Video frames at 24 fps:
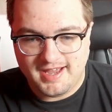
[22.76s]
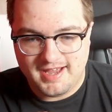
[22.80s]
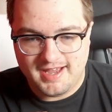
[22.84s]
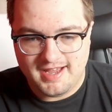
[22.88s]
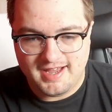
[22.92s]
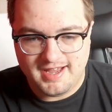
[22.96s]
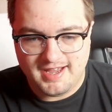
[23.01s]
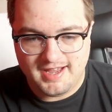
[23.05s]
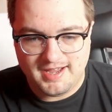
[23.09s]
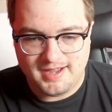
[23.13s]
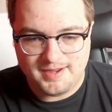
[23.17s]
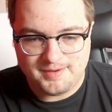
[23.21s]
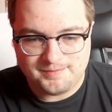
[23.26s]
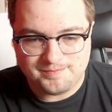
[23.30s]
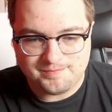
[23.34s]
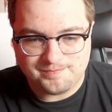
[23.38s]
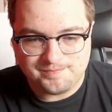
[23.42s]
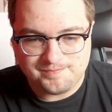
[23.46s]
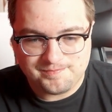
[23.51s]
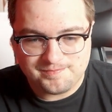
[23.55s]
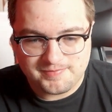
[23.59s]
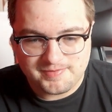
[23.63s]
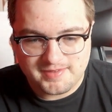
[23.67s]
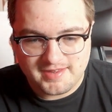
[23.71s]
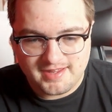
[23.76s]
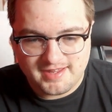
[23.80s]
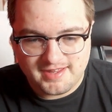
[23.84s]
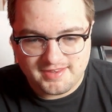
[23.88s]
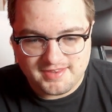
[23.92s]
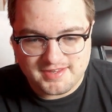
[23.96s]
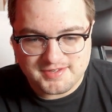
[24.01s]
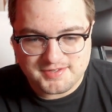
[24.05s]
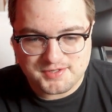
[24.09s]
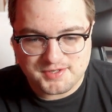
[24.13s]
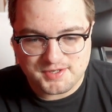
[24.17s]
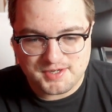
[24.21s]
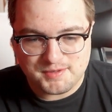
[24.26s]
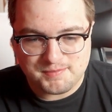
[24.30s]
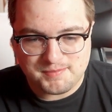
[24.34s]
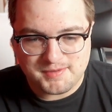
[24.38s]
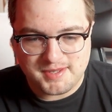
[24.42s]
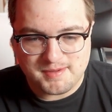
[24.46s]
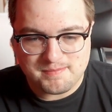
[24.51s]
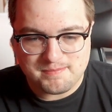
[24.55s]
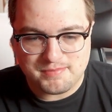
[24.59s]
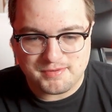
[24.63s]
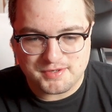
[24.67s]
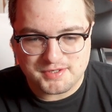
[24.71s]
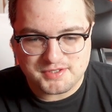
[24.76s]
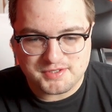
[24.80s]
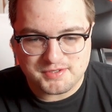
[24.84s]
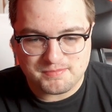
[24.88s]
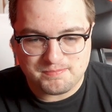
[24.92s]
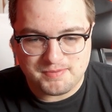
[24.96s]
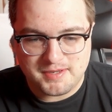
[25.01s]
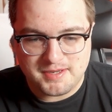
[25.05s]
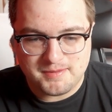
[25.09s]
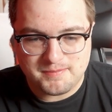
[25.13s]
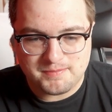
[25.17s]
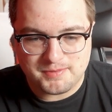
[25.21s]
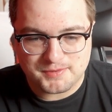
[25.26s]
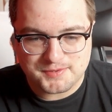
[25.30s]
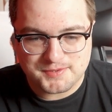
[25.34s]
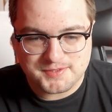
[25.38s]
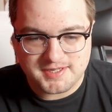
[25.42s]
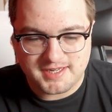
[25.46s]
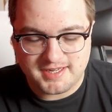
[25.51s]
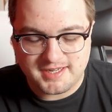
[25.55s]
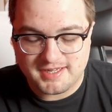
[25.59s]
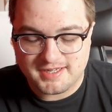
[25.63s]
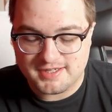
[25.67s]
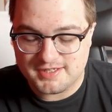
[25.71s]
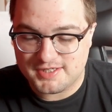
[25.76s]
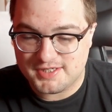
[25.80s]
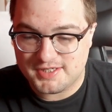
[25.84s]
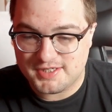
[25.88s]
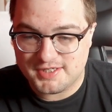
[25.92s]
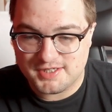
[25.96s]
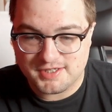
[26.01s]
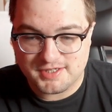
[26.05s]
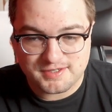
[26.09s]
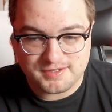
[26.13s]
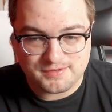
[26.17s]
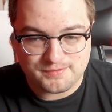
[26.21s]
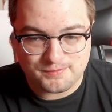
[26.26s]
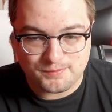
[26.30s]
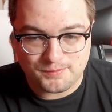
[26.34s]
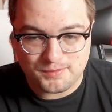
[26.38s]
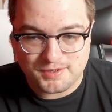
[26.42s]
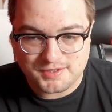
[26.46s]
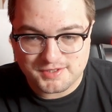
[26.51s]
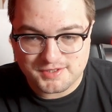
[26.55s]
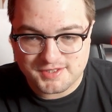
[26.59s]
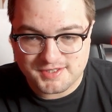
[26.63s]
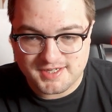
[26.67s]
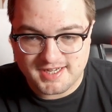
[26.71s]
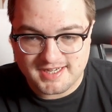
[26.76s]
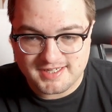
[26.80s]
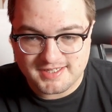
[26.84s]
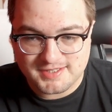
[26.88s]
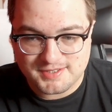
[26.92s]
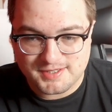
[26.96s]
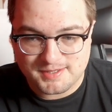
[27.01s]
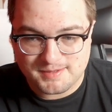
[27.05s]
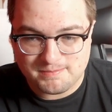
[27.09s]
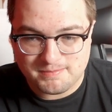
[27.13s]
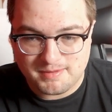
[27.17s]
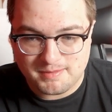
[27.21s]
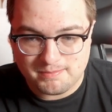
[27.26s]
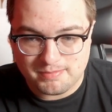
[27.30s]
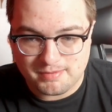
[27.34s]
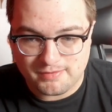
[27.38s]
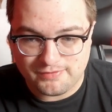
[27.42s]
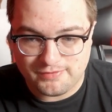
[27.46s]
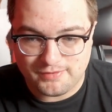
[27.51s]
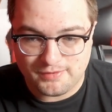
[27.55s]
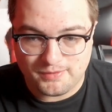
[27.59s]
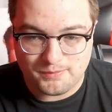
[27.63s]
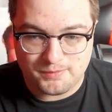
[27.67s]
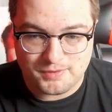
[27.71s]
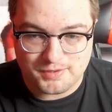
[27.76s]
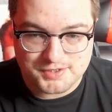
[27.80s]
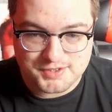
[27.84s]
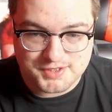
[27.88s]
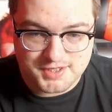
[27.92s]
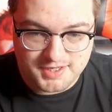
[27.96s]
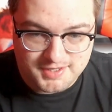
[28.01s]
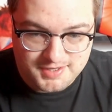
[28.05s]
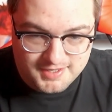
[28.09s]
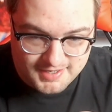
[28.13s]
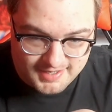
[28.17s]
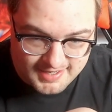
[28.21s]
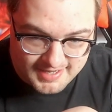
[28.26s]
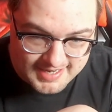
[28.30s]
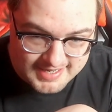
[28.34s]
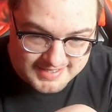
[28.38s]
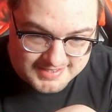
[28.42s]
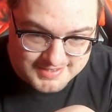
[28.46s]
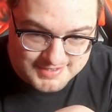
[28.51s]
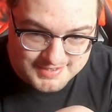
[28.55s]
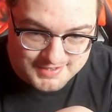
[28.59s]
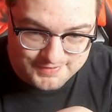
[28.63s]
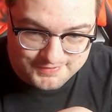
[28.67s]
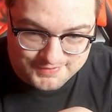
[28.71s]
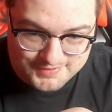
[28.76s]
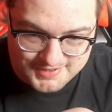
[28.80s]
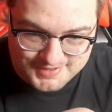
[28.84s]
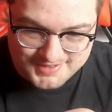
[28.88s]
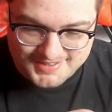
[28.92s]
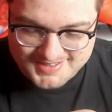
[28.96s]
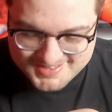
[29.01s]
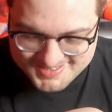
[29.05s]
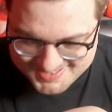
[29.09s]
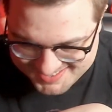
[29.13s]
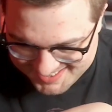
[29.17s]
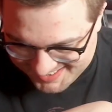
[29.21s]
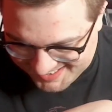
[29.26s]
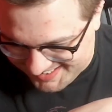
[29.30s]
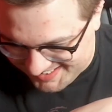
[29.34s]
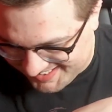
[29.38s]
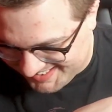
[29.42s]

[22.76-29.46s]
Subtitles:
there's going to be a bunch of people saying you should have watched iZombie before watching The Last of Us.